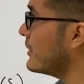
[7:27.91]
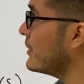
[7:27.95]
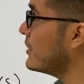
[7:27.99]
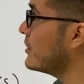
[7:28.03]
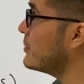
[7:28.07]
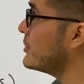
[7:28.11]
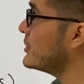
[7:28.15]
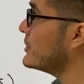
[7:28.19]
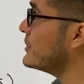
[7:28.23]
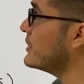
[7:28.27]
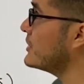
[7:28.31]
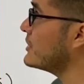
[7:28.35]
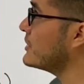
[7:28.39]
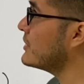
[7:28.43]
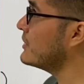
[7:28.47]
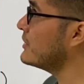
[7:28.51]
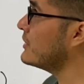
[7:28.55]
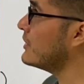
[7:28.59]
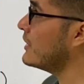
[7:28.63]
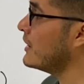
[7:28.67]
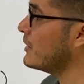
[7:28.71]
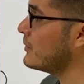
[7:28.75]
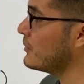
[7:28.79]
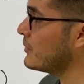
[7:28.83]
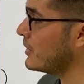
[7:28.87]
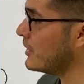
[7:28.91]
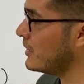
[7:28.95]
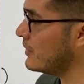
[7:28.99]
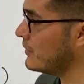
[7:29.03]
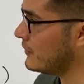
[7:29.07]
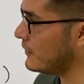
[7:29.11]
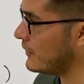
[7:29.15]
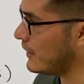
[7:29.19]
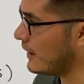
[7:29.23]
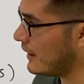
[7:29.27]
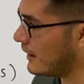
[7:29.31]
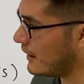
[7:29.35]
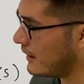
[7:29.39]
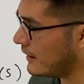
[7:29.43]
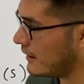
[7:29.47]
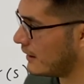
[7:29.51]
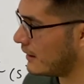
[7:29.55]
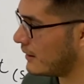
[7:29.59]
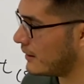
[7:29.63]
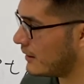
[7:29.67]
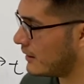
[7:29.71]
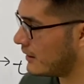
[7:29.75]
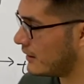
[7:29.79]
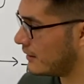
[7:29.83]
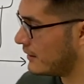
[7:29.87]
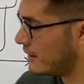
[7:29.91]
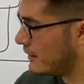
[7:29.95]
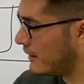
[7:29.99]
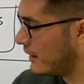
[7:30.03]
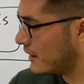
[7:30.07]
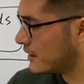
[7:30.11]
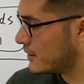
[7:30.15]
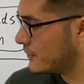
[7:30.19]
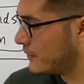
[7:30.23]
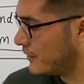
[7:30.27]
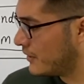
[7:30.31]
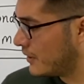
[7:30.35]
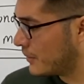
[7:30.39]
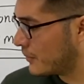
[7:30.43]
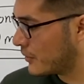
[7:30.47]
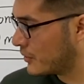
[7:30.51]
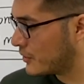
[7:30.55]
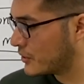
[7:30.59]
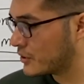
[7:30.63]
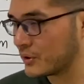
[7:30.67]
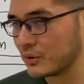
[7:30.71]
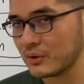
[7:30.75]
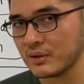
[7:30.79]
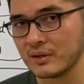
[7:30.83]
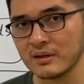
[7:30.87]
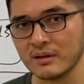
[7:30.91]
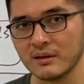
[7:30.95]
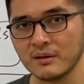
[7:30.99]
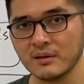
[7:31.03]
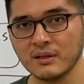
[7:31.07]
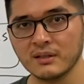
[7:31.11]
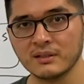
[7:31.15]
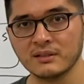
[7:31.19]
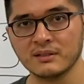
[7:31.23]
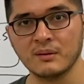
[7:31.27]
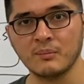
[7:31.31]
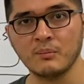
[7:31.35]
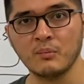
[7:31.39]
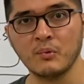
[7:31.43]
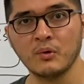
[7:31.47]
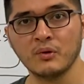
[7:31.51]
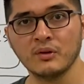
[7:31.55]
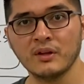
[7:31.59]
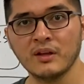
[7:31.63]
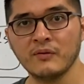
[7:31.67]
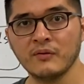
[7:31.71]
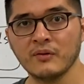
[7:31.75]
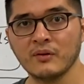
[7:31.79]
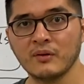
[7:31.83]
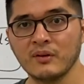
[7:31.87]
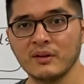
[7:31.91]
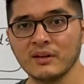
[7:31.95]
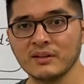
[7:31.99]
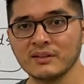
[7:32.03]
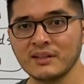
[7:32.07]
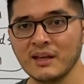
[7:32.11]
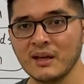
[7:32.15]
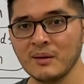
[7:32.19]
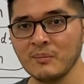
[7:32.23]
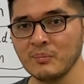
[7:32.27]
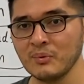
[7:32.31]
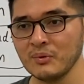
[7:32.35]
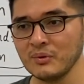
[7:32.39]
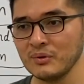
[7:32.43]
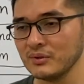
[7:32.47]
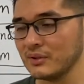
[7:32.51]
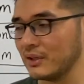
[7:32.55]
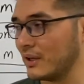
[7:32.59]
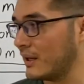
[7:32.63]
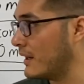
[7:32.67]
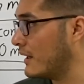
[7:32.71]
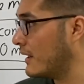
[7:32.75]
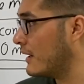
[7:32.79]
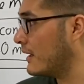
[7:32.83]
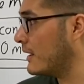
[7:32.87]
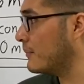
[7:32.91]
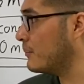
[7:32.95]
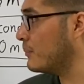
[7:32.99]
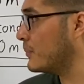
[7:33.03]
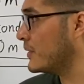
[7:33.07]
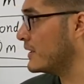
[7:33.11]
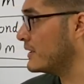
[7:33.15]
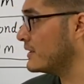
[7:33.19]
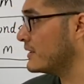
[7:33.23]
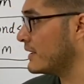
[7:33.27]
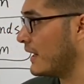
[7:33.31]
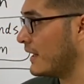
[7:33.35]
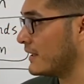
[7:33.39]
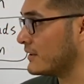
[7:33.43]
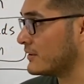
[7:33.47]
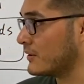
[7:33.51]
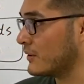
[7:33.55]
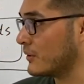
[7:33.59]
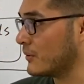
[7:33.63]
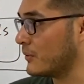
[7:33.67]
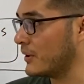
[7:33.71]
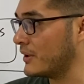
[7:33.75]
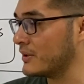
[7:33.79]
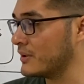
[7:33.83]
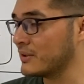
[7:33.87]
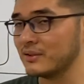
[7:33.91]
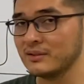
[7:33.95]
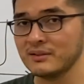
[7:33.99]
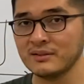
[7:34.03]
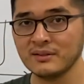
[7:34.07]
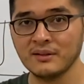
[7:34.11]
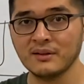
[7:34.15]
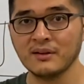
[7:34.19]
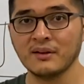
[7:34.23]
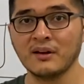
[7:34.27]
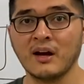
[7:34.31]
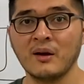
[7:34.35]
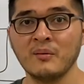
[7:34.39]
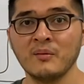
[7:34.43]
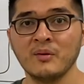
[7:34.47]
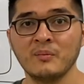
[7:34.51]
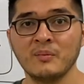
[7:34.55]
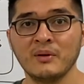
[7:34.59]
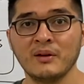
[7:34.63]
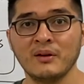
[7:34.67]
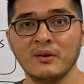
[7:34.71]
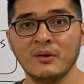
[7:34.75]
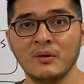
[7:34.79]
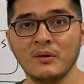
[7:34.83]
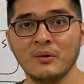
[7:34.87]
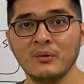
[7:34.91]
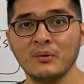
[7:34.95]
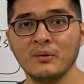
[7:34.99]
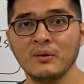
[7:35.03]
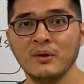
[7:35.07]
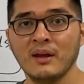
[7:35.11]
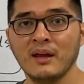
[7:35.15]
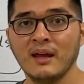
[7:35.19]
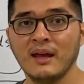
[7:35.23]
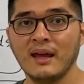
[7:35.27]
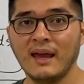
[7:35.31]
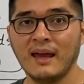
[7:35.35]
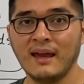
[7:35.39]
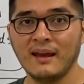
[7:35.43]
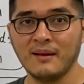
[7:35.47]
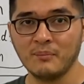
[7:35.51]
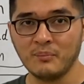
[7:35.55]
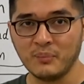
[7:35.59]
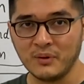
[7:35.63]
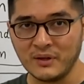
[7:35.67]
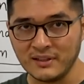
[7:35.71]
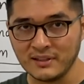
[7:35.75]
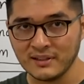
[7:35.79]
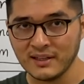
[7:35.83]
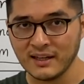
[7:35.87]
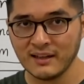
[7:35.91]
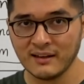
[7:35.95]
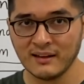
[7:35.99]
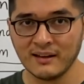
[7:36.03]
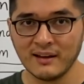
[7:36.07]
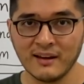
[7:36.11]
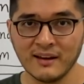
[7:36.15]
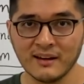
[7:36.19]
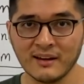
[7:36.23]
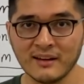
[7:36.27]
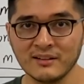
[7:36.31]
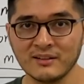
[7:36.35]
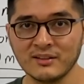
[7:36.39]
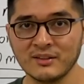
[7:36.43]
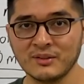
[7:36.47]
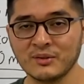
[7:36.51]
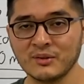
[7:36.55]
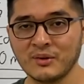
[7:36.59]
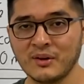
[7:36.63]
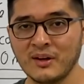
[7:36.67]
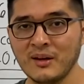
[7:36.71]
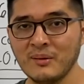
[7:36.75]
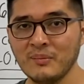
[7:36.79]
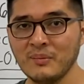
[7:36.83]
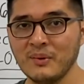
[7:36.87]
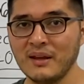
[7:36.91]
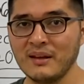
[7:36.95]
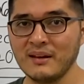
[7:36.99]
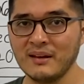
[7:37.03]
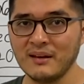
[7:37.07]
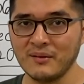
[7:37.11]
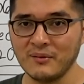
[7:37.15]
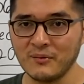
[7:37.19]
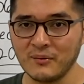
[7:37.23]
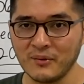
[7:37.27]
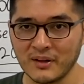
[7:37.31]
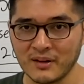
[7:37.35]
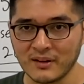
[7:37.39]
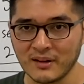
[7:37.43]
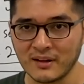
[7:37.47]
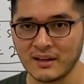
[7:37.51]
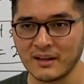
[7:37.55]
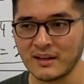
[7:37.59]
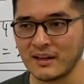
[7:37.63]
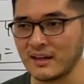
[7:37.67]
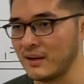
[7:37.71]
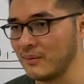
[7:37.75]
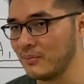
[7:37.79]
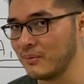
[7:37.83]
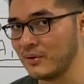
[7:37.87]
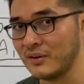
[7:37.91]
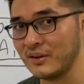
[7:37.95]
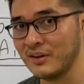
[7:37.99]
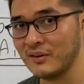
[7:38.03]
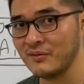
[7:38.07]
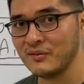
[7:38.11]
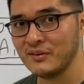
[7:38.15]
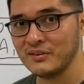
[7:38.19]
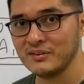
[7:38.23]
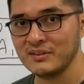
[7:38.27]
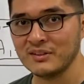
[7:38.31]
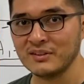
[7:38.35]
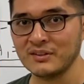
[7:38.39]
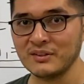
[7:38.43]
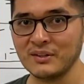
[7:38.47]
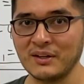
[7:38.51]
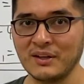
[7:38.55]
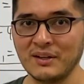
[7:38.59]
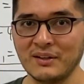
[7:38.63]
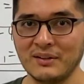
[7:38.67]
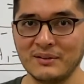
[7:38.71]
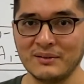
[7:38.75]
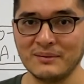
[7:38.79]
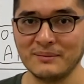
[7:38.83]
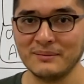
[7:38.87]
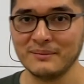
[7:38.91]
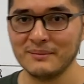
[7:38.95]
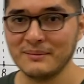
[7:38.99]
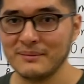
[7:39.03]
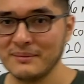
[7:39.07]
your position time graph, and the next video I'm going to show you some more difficult examples, and please ask your questions in the comment below, and please hit like and subscribe, and then we keep learning physics together.